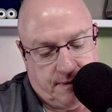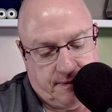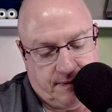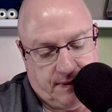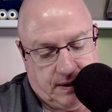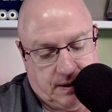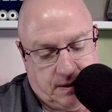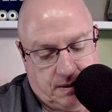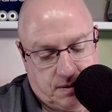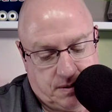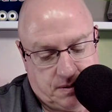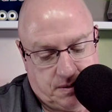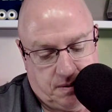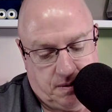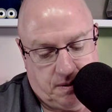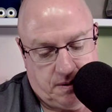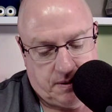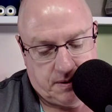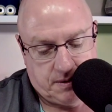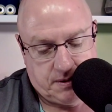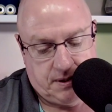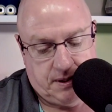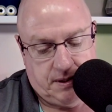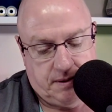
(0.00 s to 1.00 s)
fingers
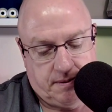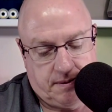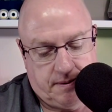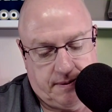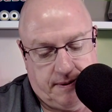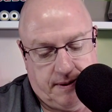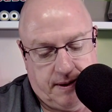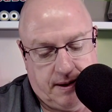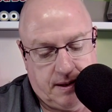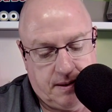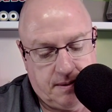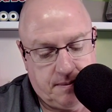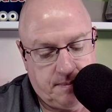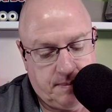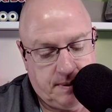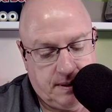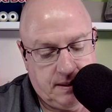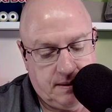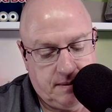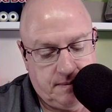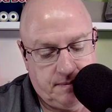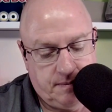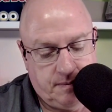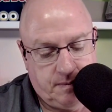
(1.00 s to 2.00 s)
crossed here on that, but
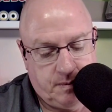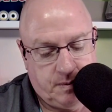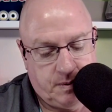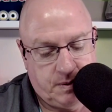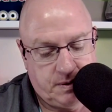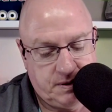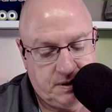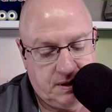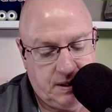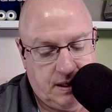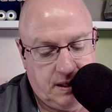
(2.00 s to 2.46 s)
we'll see.